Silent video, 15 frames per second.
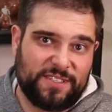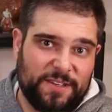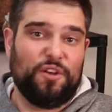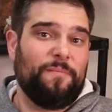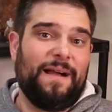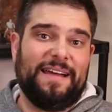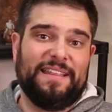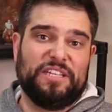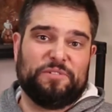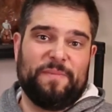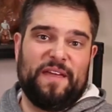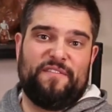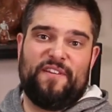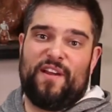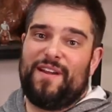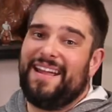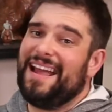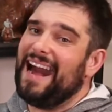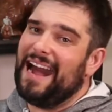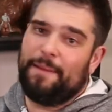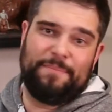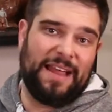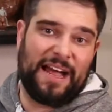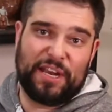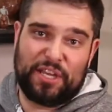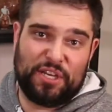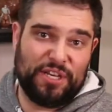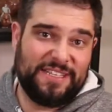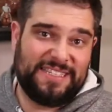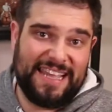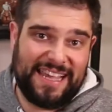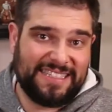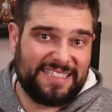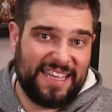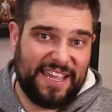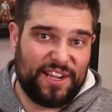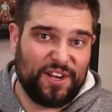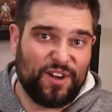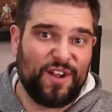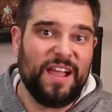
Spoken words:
Your mileage may vary. I'm not a good test taker.